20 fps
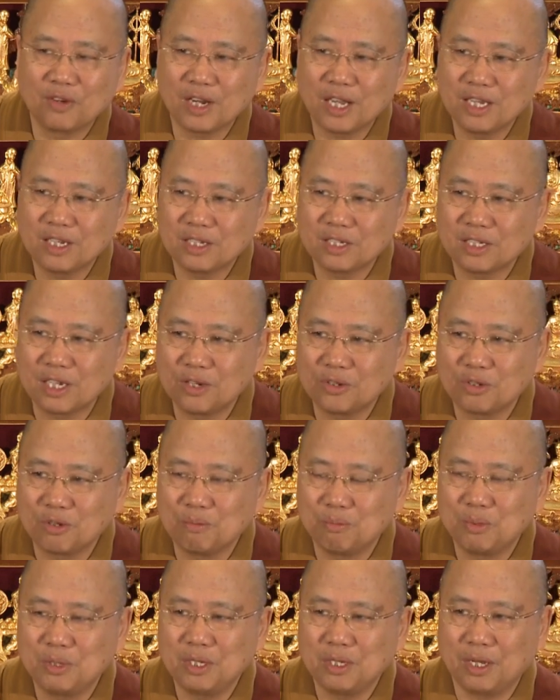later
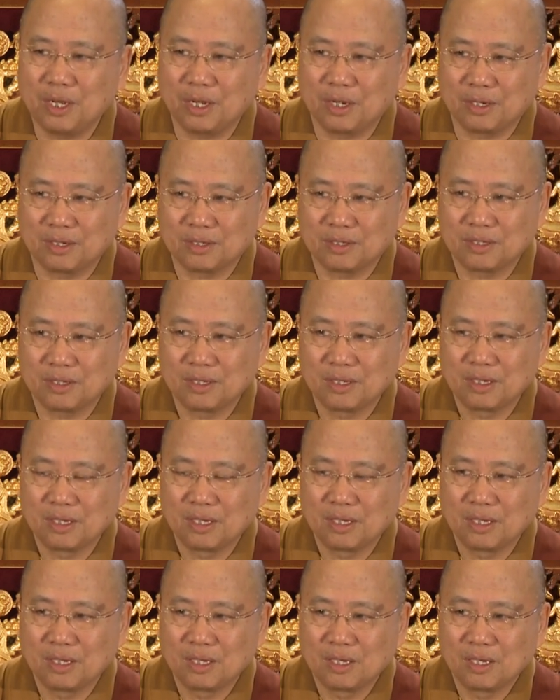sentient beings,
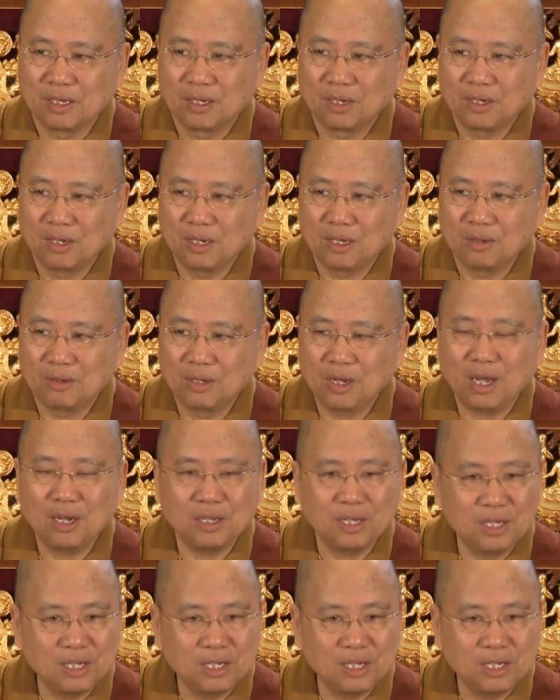not